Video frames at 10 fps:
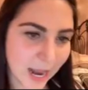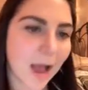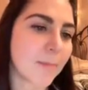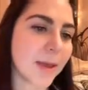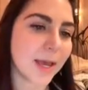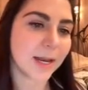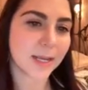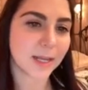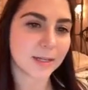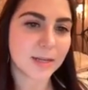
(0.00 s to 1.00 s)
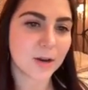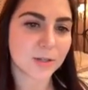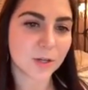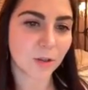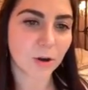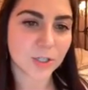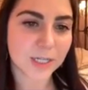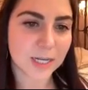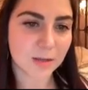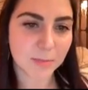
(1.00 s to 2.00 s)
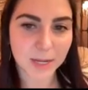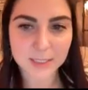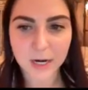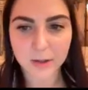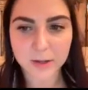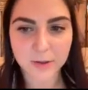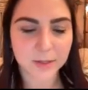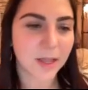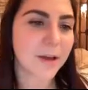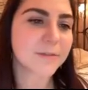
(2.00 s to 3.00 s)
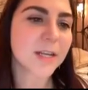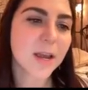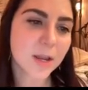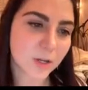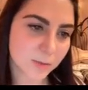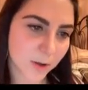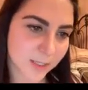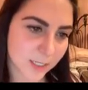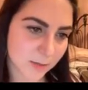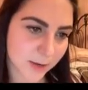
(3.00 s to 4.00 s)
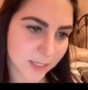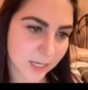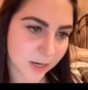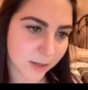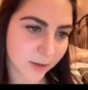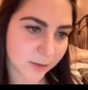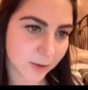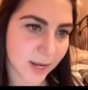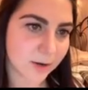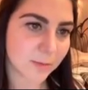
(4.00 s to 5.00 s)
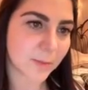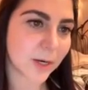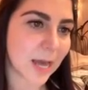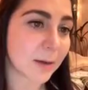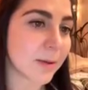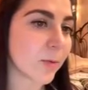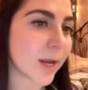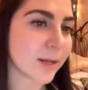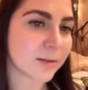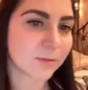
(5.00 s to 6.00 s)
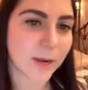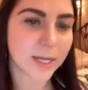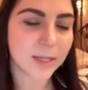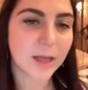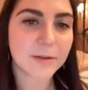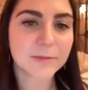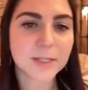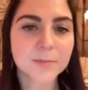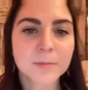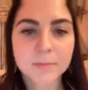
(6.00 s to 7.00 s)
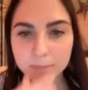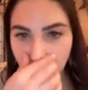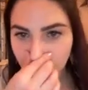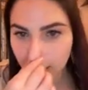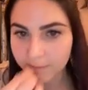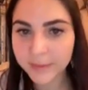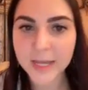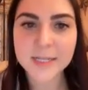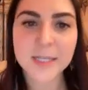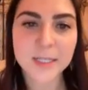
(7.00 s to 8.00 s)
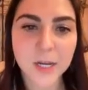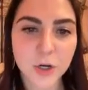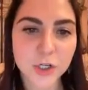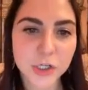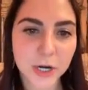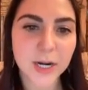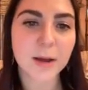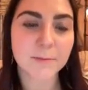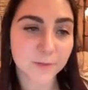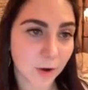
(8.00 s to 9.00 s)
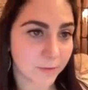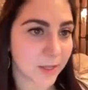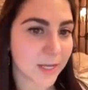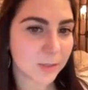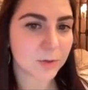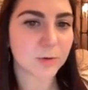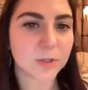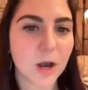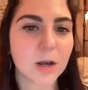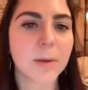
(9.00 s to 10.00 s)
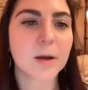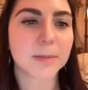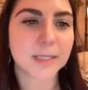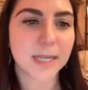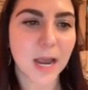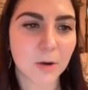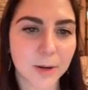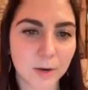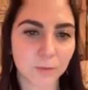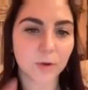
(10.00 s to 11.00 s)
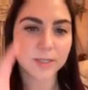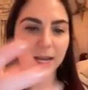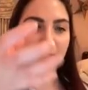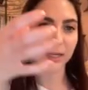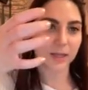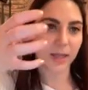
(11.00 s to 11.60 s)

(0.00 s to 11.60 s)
can happen. Here's your large intestine being entirely on the left, your small intestine being entirely on the right. Remember anatomy brain, right, left. This is like your straight up volvulus, which we'll talk about, but see how when it rotates,